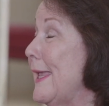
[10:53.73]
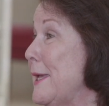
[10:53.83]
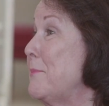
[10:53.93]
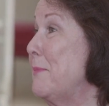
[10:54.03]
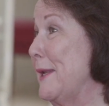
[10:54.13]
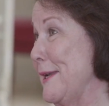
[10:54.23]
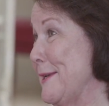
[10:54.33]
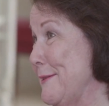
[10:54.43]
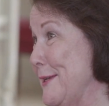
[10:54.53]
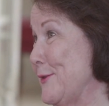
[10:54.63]
in many
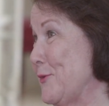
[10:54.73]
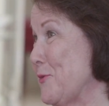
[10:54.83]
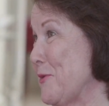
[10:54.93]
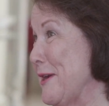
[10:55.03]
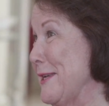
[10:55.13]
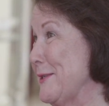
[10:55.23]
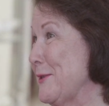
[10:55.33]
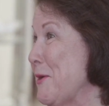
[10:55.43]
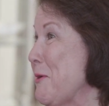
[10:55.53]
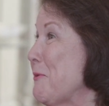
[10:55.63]
of these
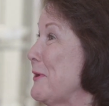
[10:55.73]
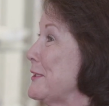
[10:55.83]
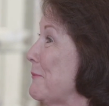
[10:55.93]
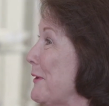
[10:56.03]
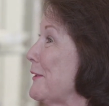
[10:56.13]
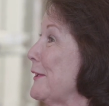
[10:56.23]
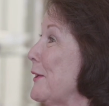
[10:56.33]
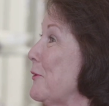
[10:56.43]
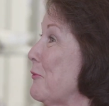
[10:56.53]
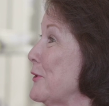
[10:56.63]
stories, we
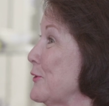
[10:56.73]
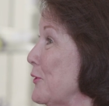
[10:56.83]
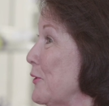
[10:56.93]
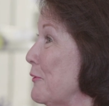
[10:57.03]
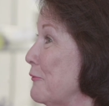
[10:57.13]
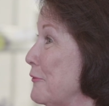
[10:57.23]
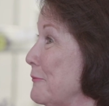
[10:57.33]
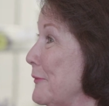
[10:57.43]
typically reserve